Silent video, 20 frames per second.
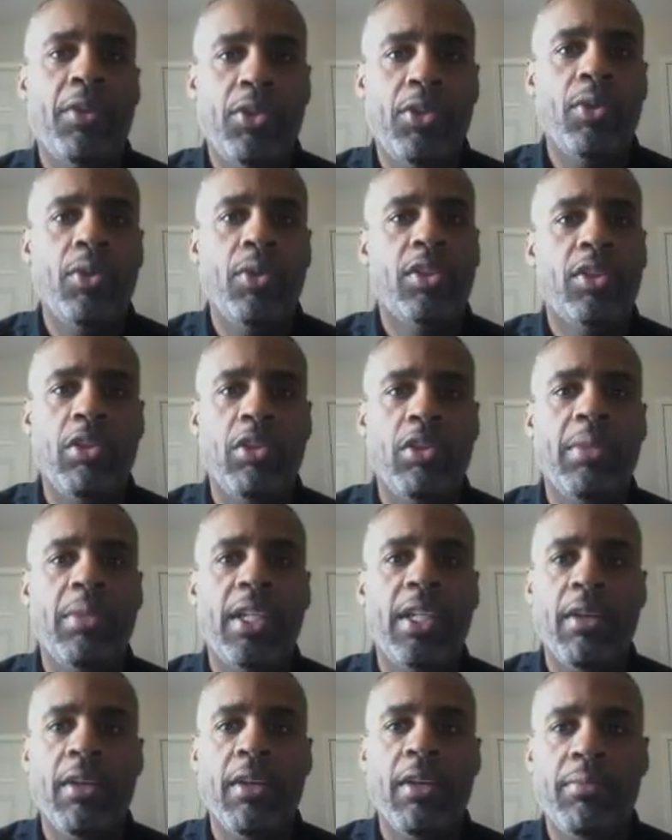doing so
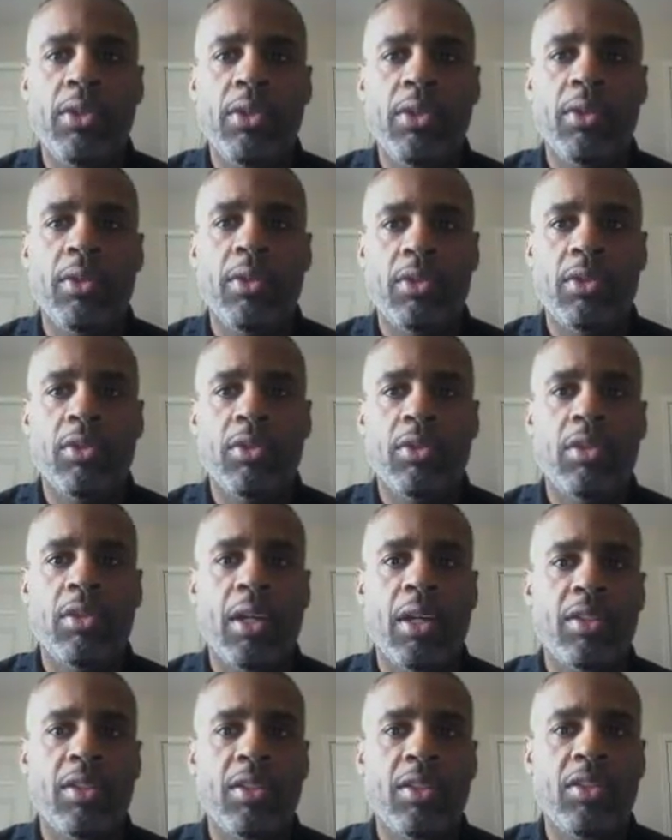many of them, you'll
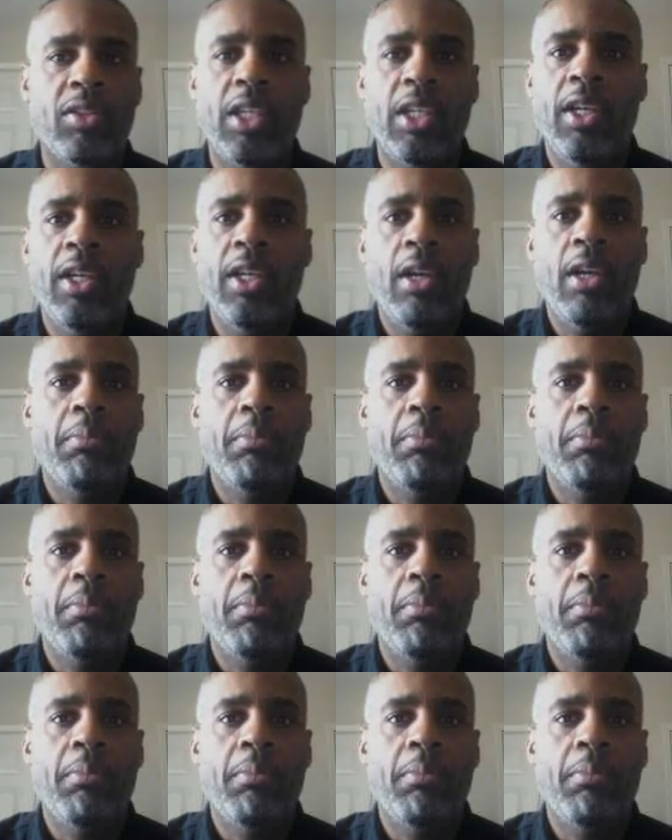start to see.